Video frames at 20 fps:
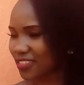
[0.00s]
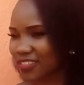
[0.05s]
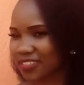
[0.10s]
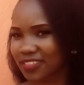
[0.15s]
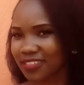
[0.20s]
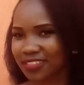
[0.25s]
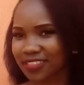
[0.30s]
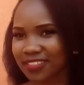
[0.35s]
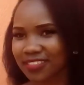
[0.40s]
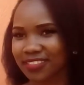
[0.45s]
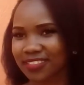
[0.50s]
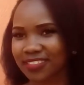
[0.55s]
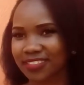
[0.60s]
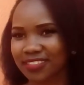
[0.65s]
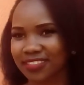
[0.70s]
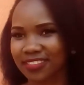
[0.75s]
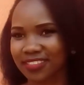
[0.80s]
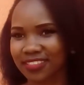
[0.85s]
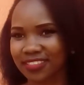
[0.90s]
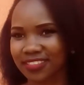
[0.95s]

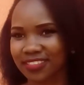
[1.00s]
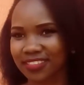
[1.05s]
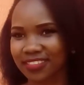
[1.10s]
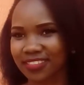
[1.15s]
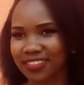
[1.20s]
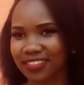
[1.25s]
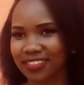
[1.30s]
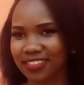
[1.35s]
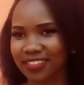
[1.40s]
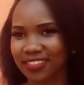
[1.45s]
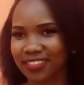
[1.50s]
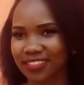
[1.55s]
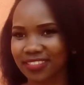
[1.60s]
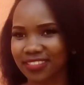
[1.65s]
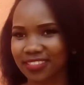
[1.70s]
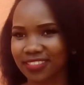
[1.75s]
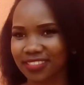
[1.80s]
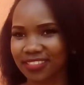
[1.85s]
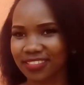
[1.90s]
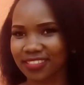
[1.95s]

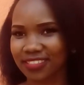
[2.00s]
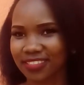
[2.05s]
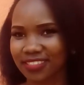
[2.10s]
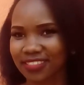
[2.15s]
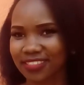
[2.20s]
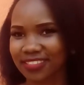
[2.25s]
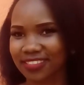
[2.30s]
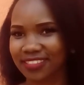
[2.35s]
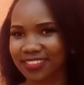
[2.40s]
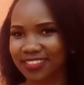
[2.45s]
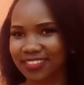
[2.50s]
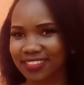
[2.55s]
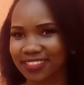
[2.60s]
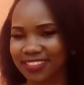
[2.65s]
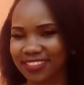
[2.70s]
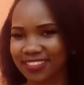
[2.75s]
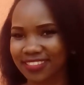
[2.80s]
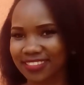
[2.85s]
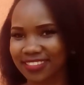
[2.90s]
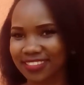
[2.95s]

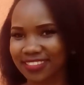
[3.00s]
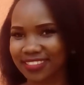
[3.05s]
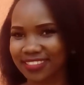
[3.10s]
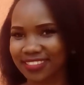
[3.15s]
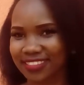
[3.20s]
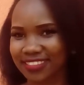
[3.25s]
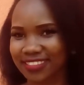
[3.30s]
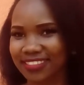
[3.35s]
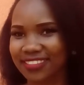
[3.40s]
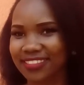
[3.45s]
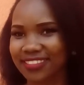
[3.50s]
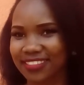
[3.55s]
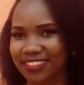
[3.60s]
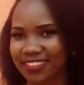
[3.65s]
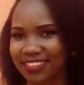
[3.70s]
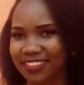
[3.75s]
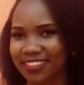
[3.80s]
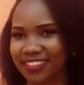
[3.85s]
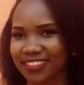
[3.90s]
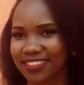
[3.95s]

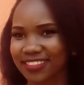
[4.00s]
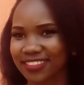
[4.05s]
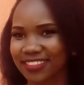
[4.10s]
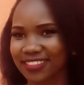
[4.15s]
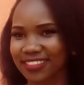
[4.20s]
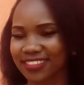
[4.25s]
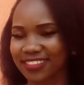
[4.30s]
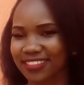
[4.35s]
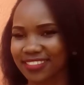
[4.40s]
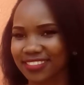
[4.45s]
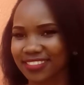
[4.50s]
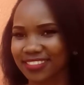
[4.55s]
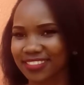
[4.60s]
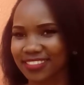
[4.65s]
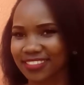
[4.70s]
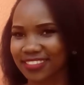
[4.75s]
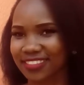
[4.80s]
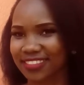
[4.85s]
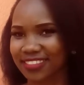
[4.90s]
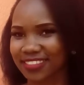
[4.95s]

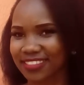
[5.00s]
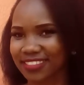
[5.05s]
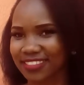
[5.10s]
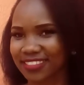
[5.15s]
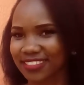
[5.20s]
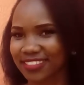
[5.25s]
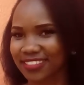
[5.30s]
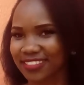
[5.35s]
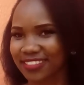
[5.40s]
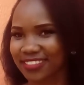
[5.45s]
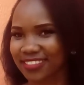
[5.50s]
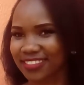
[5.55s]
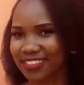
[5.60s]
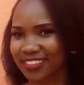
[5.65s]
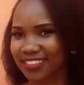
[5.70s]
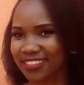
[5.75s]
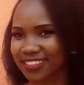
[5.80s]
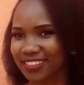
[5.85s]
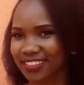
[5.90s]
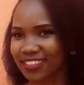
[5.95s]

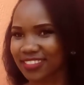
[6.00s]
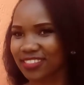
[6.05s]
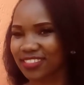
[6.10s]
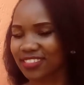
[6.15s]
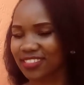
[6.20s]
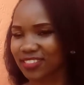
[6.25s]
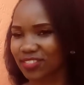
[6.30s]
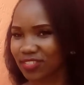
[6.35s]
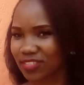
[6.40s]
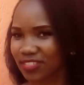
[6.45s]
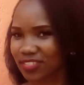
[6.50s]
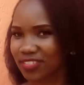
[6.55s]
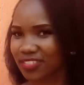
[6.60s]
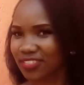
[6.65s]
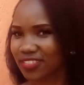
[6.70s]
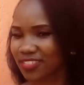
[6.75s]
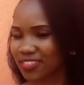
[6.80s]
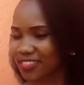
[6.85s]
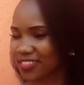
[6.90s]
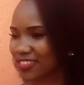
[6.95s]

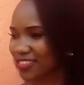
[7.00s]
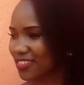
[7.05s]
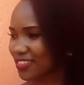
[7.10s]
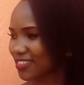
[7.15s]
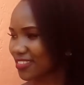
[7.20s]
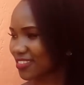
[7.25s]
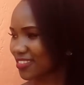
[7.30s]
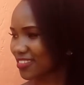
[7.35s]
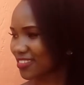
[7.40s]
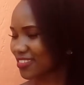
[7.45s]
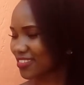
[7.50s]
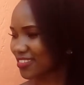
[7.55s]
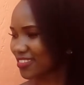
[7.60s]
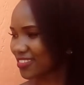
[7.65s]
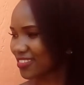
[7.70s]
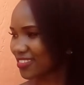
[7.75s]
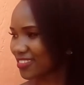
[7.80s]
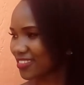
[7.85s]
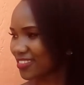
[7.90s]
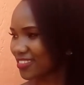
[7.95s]
The person shown says nothing.